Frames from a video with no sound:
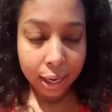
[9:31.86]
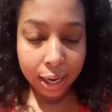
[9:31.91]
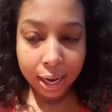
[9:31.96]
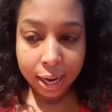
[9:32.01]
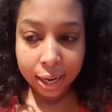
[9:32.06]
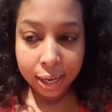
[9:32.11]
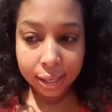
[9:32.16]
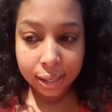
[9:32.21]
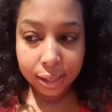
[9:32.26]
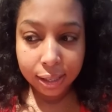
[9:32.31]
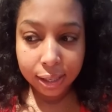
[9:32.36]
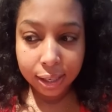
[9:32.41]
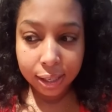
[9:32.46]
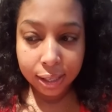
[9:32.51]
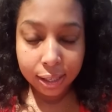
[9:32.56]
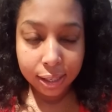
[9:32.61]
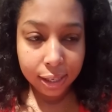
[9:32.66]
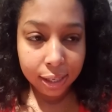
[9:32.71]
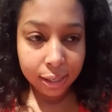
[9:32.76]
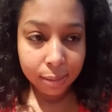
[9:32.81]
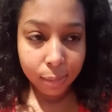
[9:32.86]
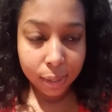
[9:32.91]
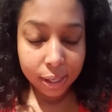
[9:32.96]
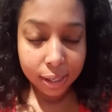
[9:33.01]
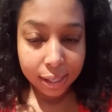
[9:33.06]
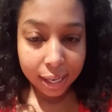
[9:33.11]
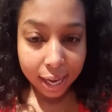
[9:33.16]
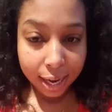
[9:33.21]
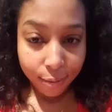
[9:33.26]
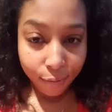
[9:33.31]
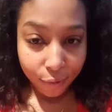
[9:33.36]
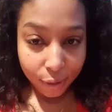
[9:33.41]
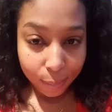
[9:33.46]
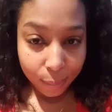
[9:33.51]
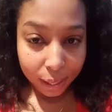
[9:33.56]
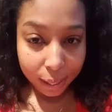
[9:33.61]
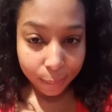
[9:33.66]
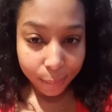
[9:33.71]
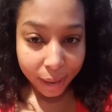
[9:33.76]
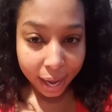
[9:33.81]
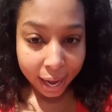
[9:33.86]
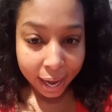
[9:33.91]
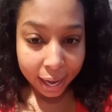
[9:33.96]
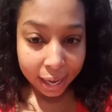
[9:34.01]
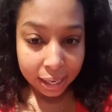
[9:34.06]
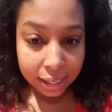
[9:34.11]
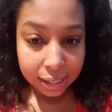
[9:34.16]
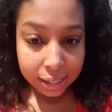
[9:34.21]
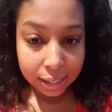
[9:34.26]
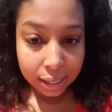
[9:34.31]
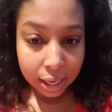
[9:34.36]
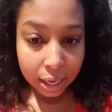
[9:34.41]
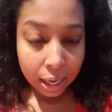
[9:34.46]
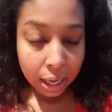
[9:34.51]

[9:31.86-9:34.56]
in the, the six month time frame didn't pass